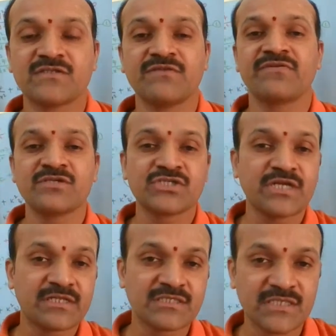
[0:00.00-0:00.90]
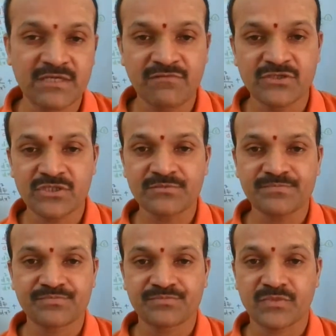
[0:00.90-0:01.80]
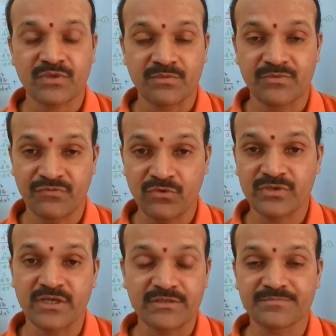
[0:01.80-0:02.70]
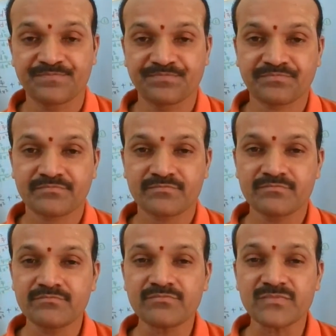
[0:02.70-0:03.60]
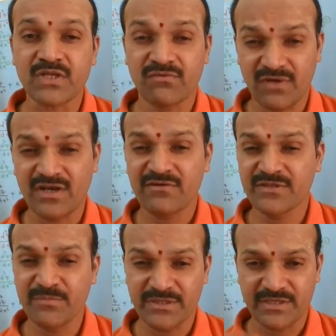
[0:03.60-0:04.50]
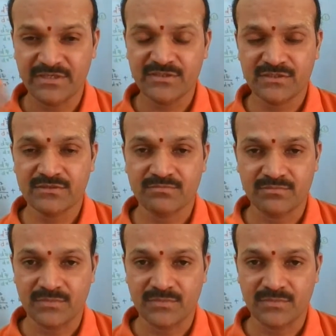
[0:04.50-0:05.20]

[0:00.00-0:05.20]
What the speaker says: us differentiate this equation. Before that, one of the method is